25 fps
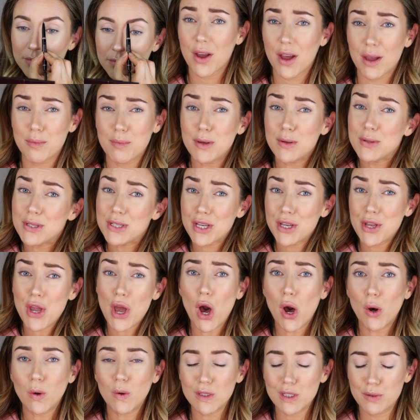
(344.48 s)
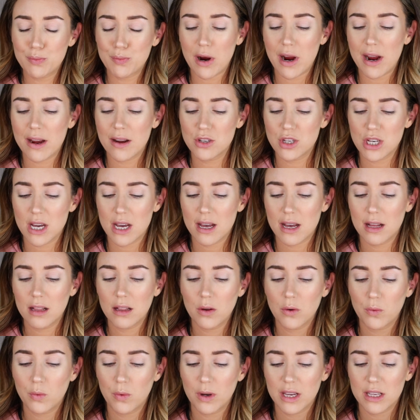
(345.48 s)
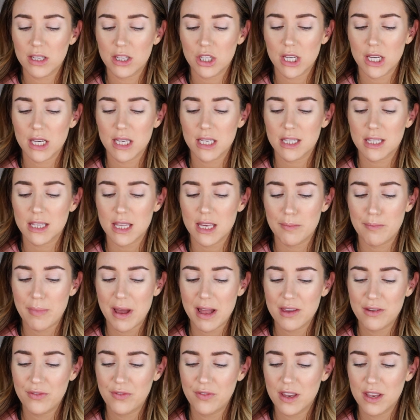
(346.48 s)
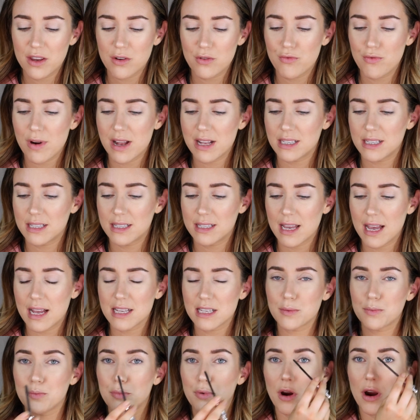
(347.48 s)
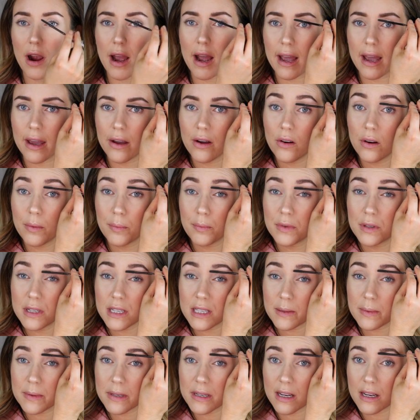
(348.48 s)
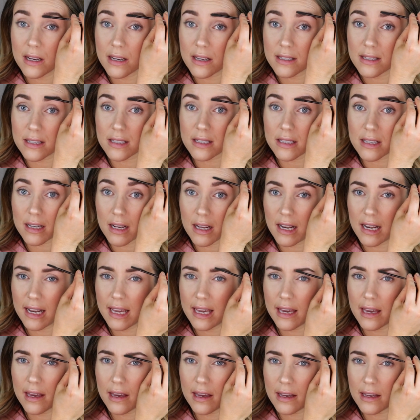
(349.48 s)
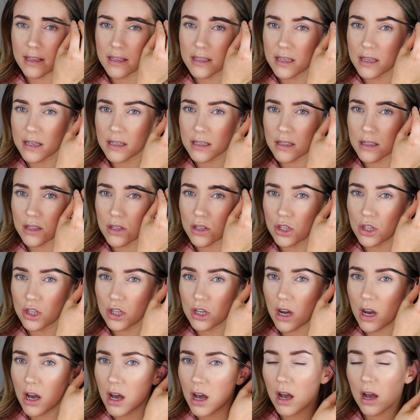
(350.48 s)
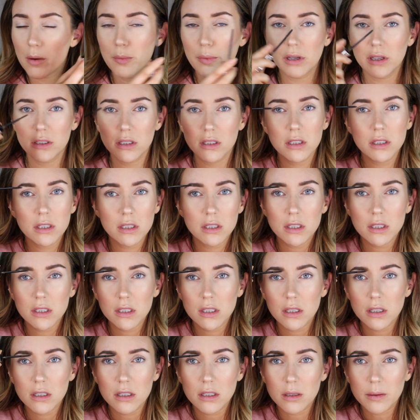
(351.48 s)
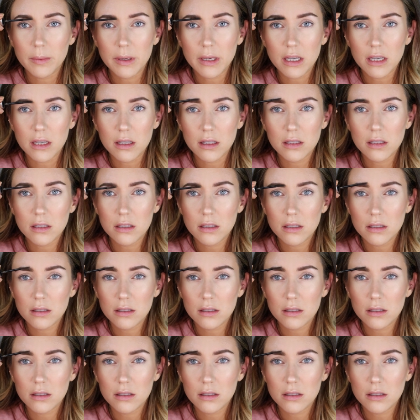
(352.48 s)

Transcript: I'm using Old Brow Gel, which is the Benefit Ready Set Brow. Just because it's clear, it does the job. I mean,